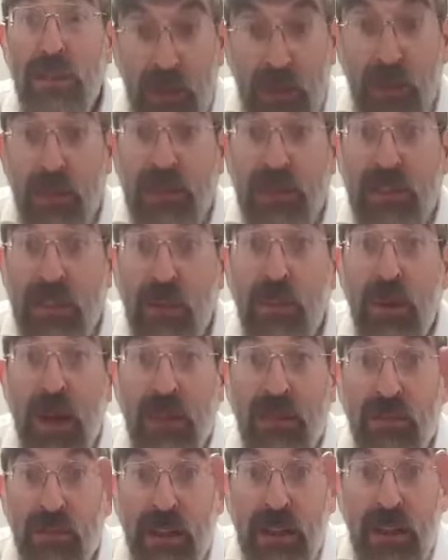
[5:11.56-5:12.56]
In other words, we
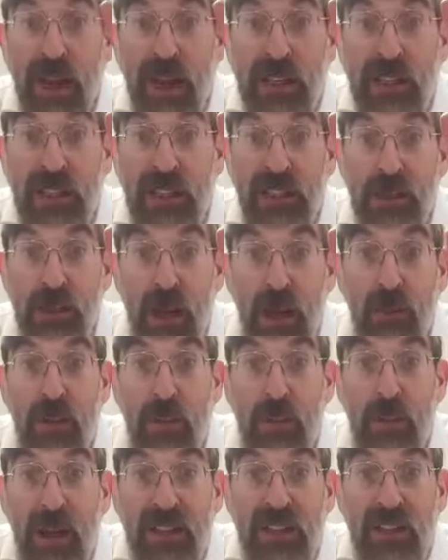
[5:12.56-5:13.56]
had three cases, and
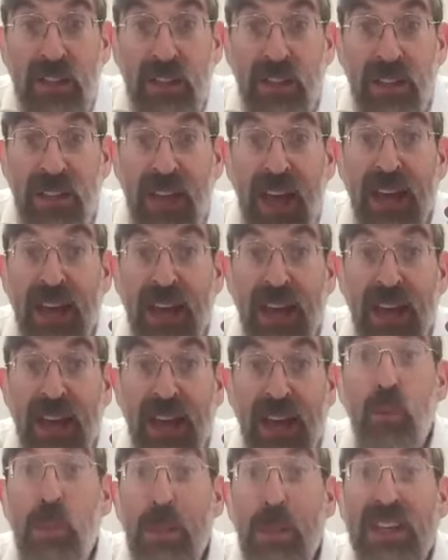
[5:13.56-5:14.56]
we mentioned the latter
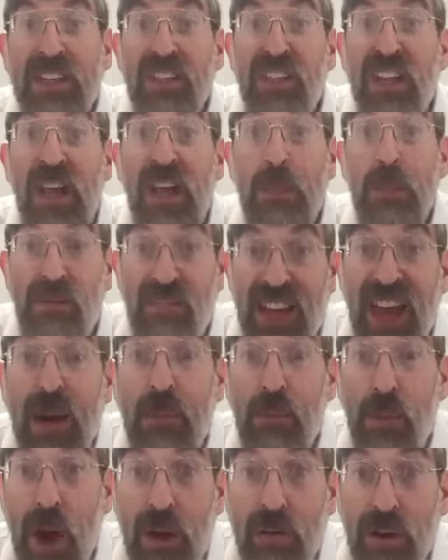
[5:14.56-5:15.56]
two. We mentioned the name of the
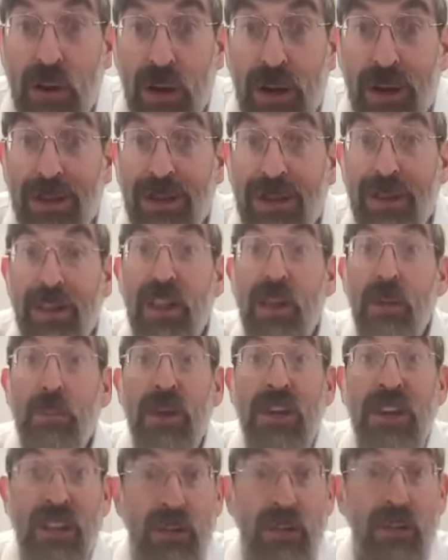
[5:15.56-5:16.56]
Amoira.
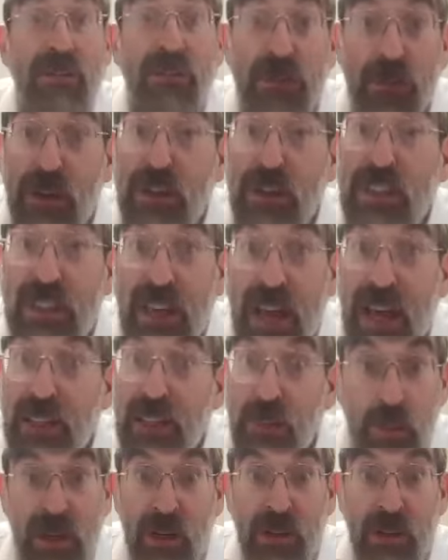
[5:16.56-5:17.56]
But in the first
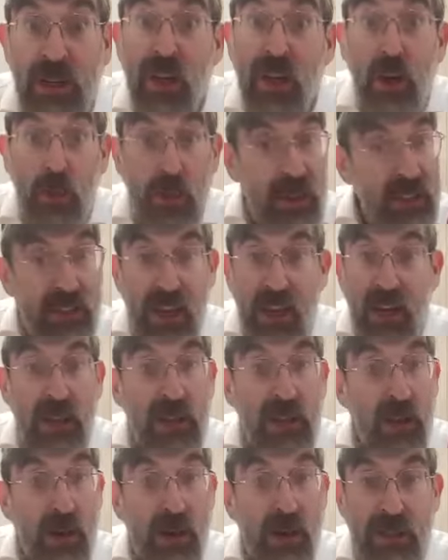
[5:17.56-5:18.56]
case, we didn't say
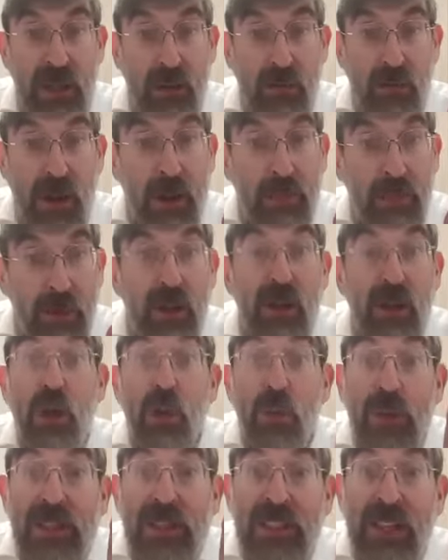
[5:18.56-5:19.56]
that halacha is like Rabba.
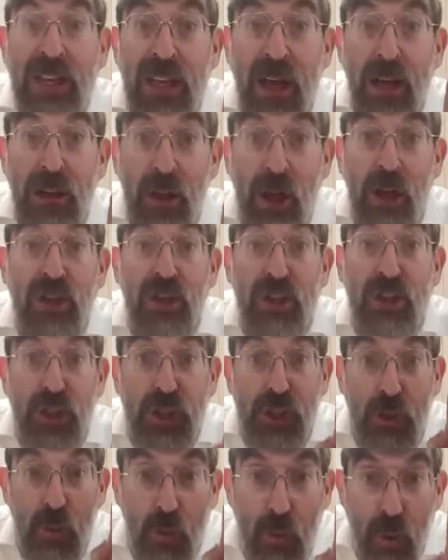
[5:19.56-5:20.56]
We said that halacha
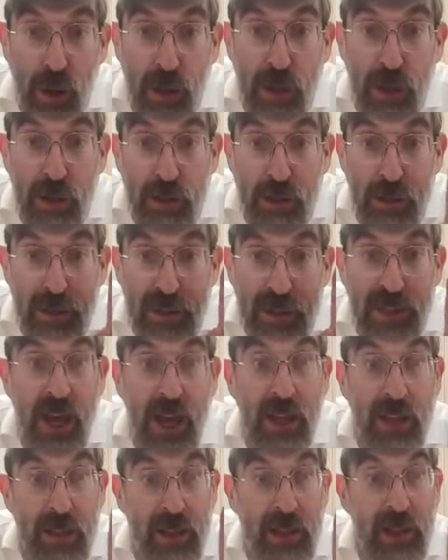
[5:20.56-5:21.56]
shiroi does
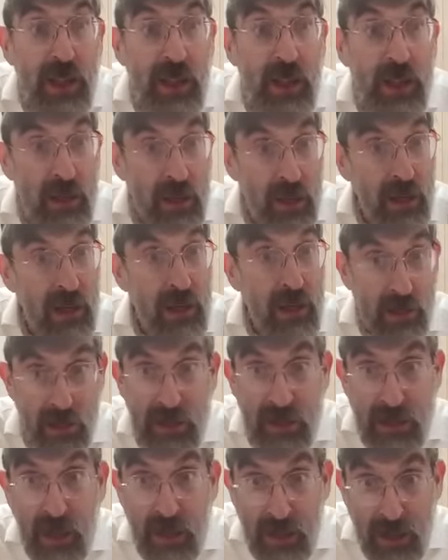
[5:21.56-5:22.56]
not need
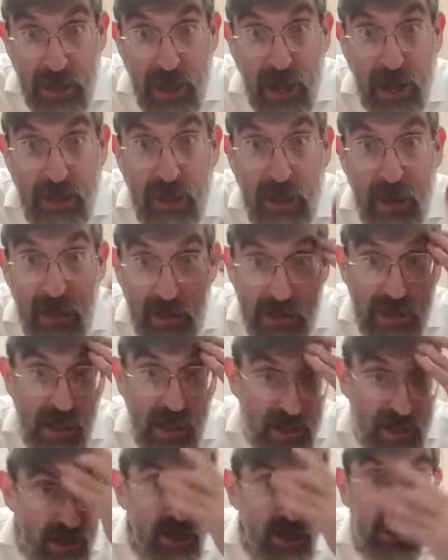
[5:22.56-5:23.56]
a
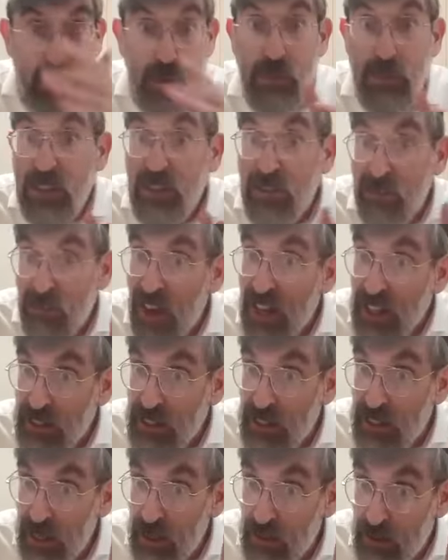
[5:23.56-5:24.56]
shuma. It's
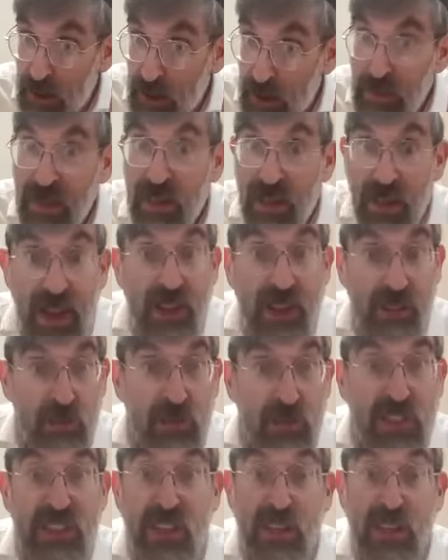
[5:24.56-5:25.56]
fascinating, right? And
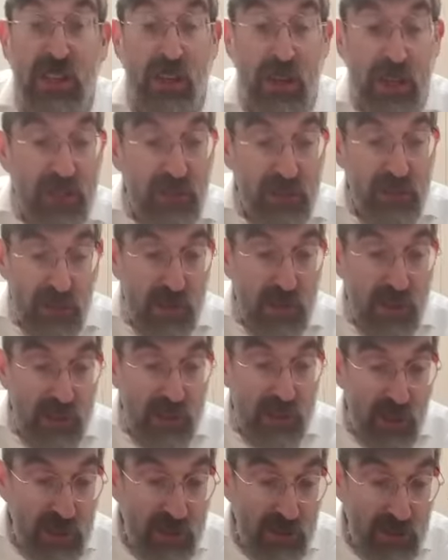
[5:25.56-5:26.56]
we'll see a Tosis. I
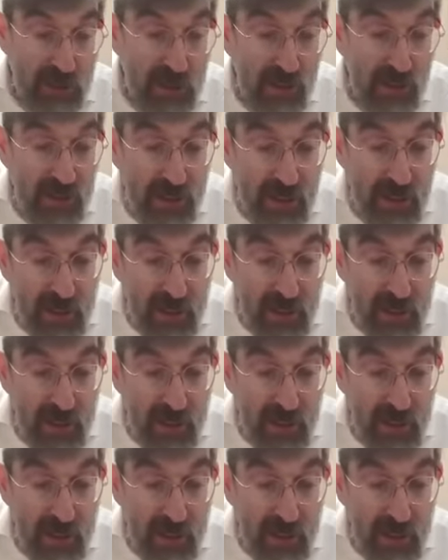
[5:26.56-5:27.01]
think Tosis.